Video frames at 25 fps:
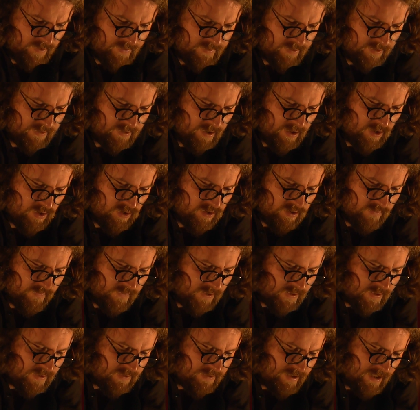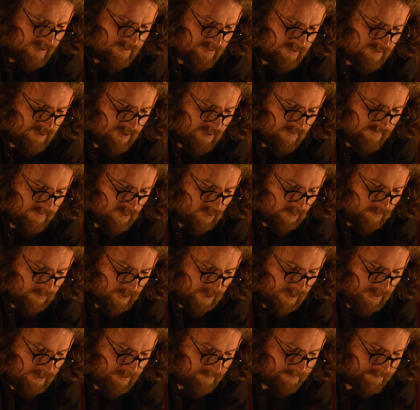resignation of the necessity of their
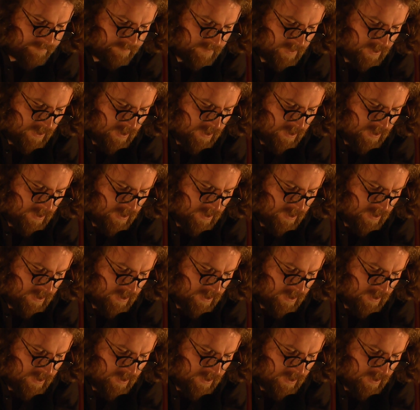meeting.